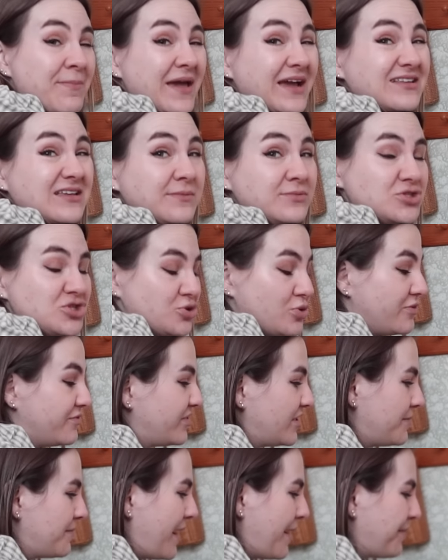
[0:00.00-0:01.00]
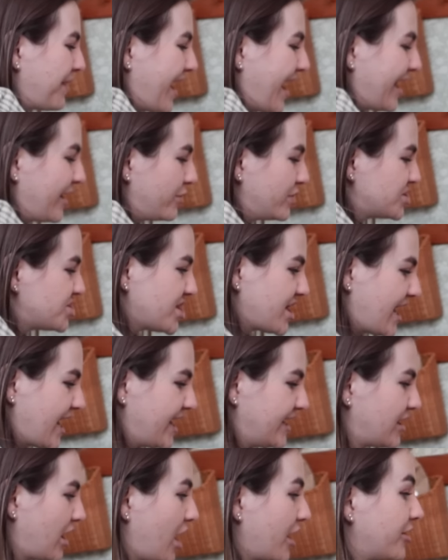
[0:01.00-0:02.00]
picked up 2 of them. I'm kind of wishing I
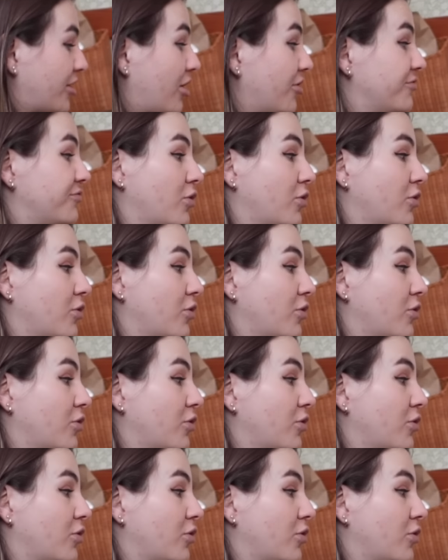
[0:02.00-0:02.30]
had gotten all